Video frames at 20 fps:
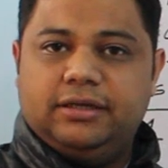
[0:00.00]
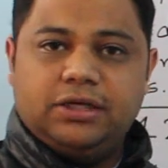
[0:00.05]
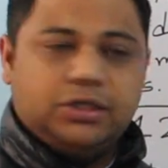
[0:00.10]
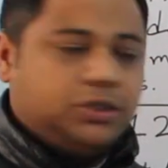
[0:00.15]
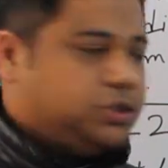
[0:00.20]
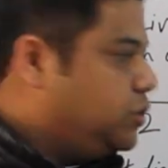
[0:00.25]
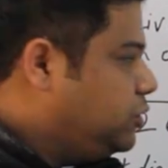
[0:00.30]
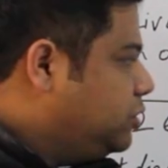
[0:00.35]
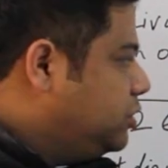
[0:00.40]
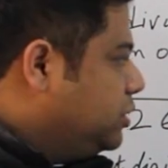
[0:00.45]

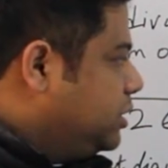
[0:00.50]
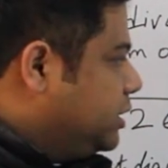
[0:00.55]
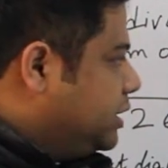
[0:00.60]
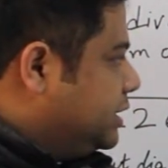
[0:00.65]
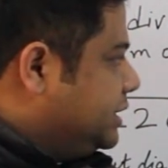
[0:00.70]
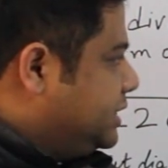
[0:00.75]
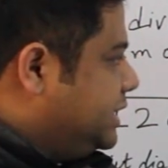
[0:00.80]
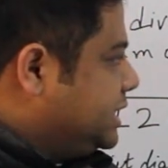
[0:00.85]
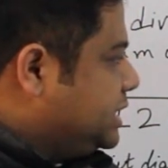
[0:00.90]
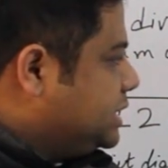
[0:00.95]

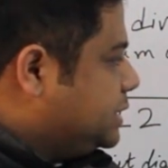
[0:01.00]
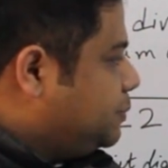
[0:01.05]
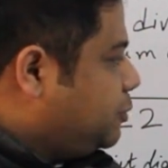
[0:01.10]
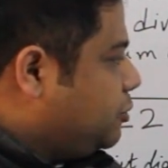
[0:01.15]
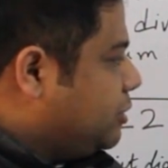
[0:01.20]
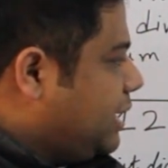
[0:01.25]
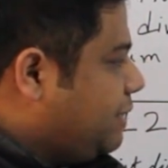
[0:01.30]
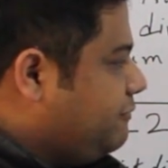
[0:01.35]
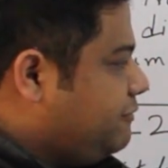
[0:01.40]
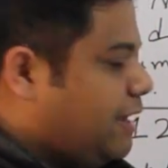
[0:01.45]
So this
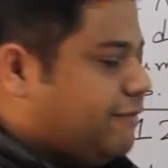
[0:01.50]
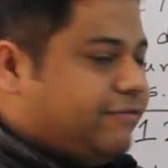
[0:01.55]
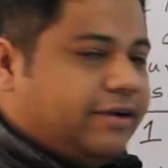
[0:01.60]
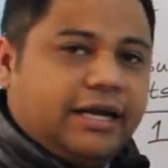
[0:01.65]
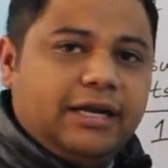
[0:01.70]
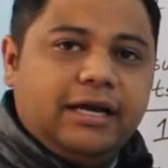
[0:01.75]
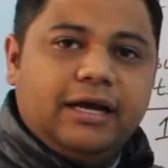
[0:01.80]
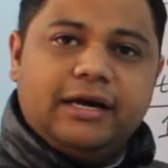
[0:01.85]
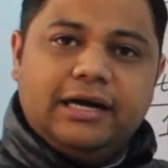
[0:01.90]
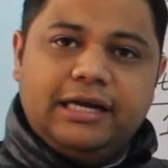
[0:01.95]
program we have
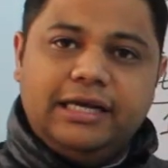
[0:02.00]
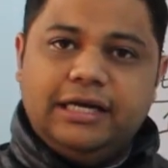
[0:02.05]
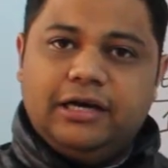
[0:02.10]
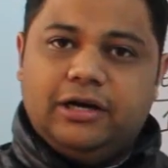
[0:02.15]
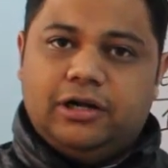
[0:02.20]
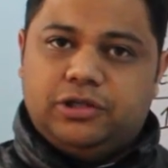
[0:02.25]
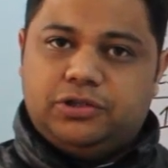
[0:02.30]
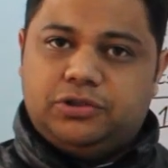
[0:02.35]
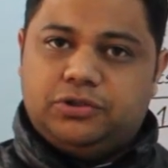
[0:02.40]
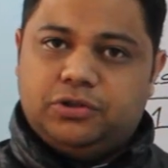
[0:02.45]
done earlier
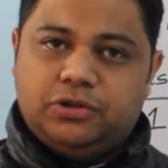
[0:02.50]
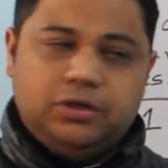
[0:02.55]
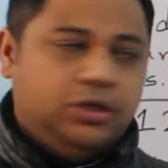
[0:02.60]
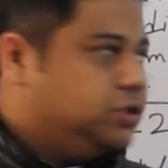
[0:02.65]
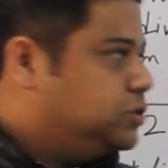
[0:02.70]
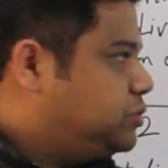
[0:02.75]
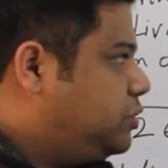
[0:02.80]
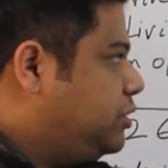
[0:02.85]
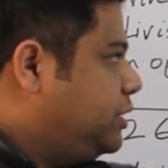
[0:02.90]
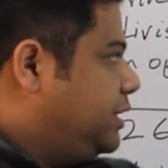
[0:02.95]
also.
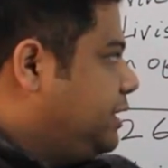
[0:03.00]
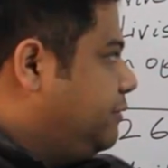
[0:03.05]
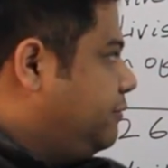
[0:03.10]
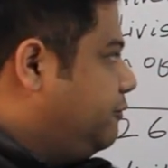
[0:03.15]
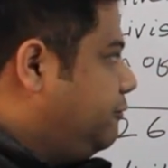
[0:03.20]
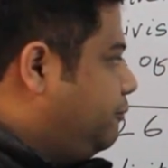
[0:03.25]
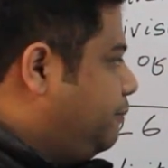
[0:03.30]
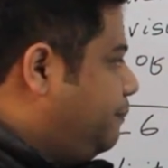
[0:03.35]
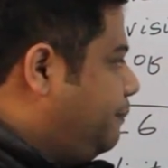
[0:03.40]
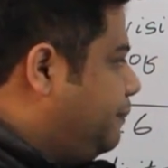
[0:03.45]

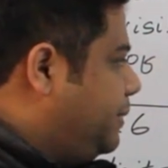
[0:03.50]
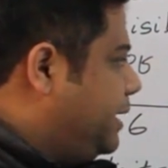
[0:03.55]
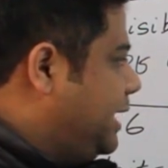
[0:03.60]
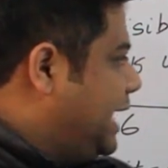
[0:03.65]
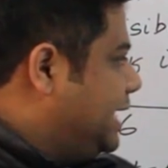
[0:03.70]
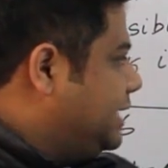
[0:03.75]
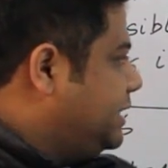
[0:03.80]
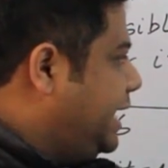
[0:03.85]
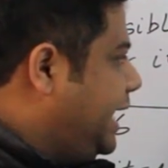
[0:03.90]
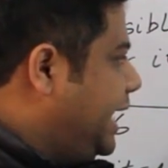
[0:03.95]
So
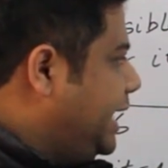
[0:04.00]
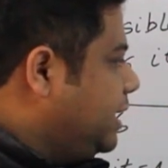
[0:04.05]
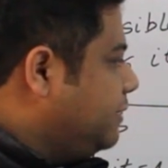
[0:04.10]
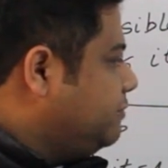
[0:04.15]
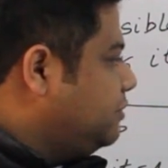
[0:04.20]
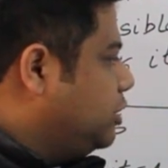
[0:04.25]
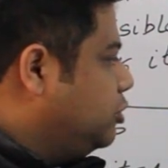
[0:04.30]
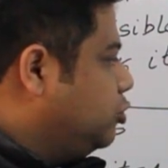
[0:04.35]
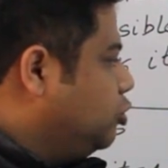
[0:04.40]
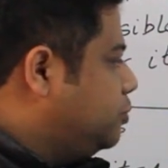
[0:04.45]
at the end
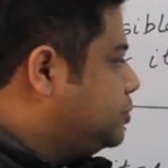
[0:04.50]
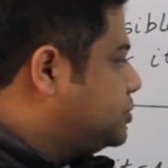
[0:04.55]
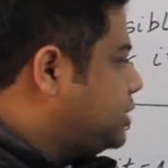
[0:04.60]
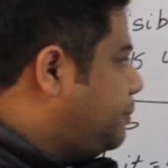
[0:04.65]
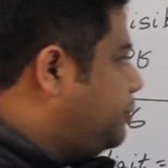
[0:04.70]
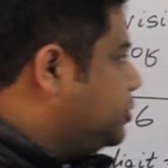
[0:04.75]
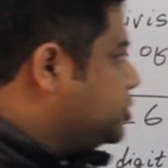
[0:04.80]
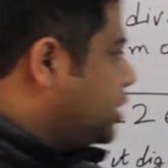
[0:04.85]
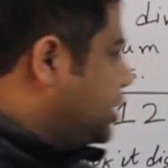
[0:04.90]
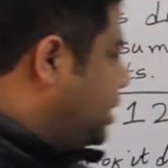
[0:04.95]
of the loop,
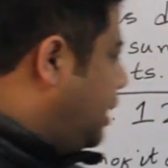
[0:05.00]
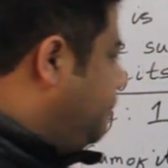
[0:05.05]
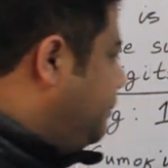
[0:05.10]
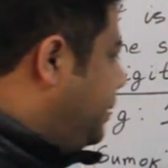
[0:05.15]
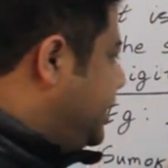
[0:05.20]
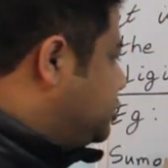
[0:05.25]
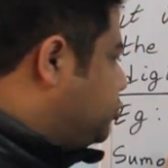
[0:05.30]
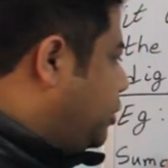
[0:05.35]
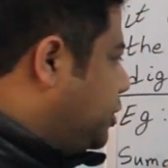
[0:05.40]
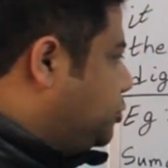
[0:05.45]
suppose the
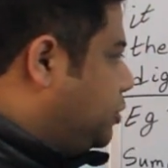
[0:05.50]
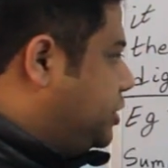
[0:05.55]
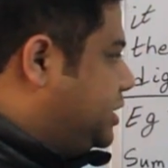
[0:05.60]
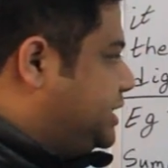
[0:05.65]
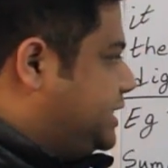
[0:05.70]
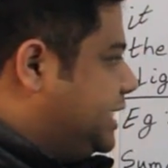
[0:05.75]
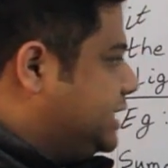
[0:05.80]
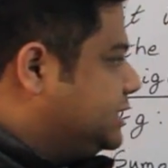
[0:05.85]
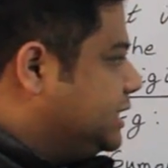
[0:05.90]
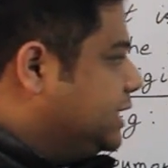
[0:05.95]
number is
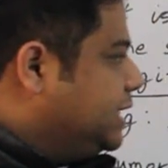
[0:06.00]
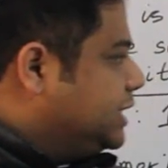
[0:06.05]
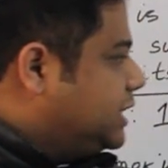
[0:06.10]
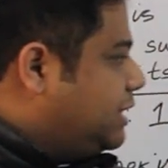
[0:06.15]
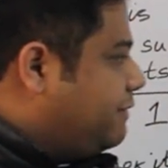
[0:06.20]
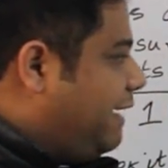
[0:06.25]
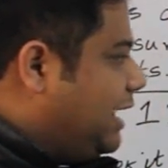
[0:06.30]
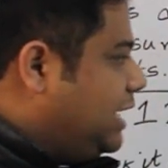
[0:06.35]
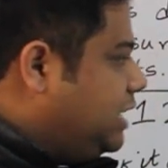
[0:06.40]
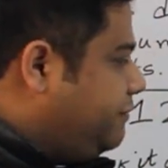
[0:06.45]
126,
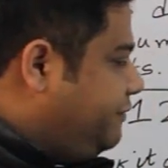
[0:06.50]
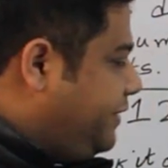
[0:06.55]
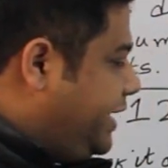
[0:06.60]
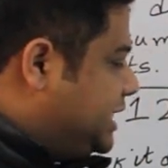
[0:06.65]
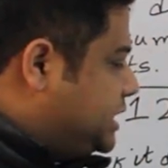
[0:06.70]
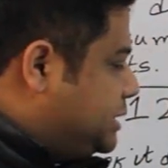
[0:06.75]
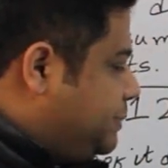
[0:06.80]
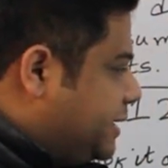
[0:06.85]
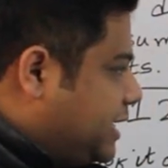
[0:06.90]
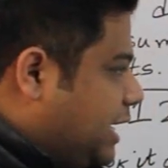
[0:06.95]
the value of
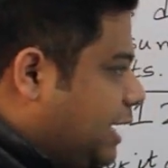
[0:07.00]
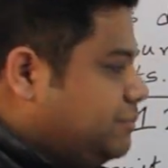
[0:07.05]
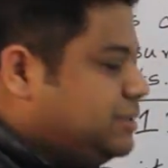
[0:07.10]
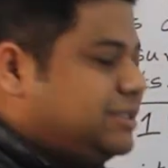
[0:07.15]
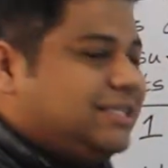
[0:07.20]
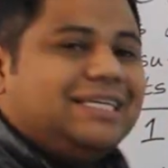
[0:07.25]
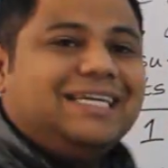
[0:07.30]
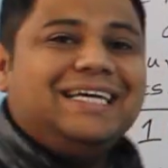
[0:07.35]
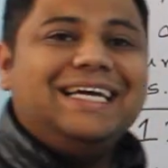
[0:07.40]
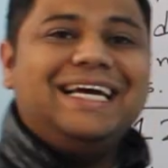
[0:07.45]
s becomes